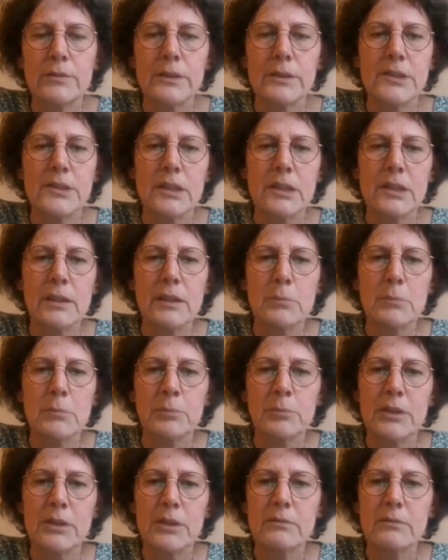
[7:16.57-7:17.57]
for the child
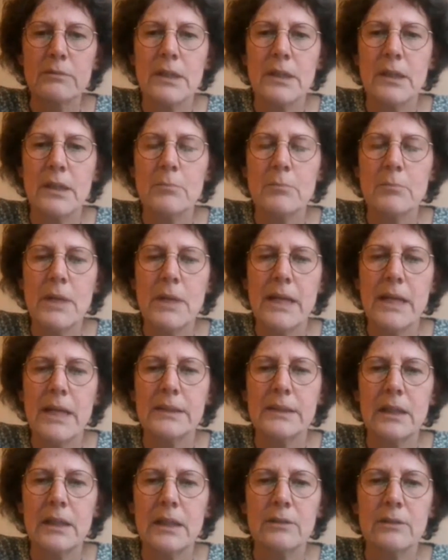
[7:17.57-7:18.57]
labor program,
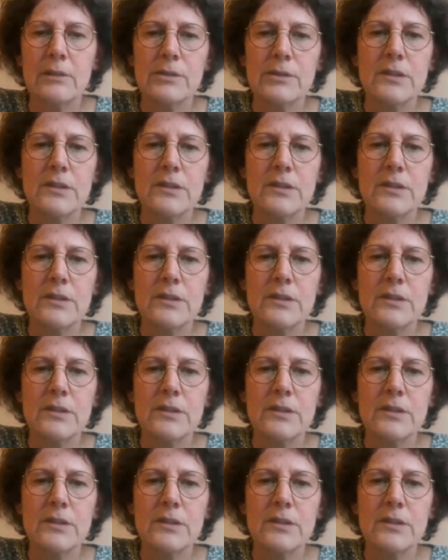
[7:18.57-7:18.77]
and now